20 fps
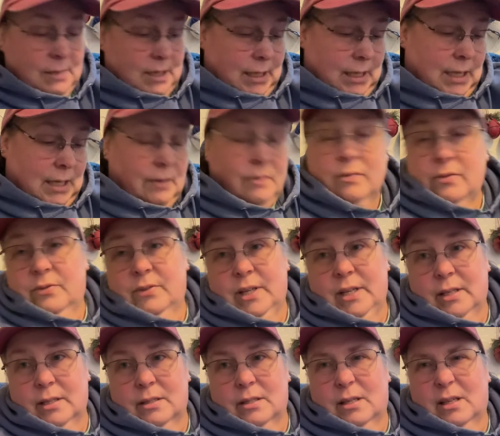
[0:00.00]
to get
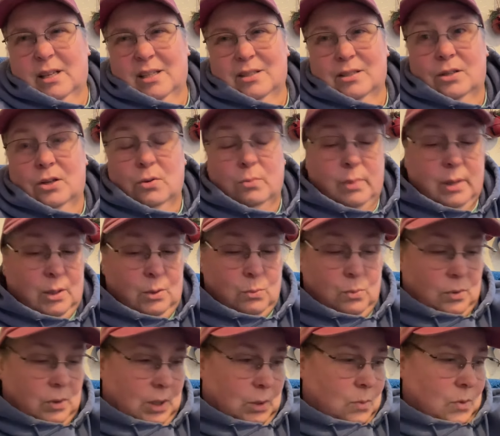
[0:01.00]
fixed because nobody
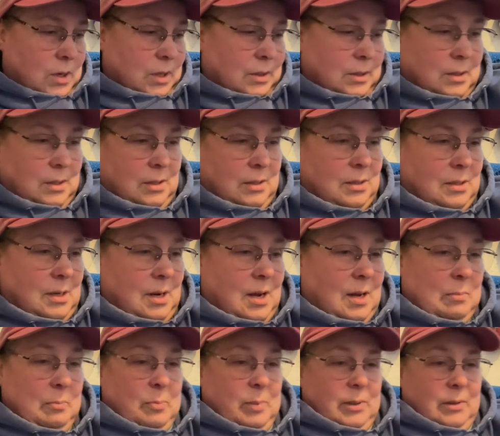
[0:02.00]
really wants to
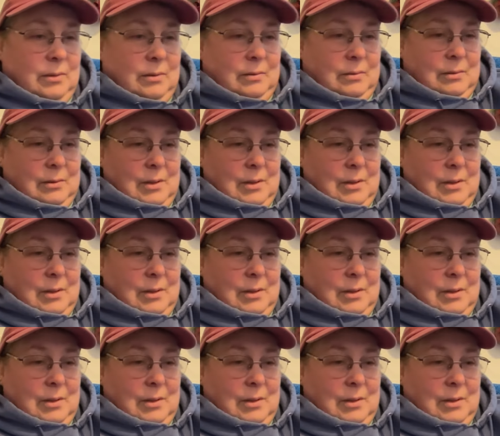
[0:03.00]
stop and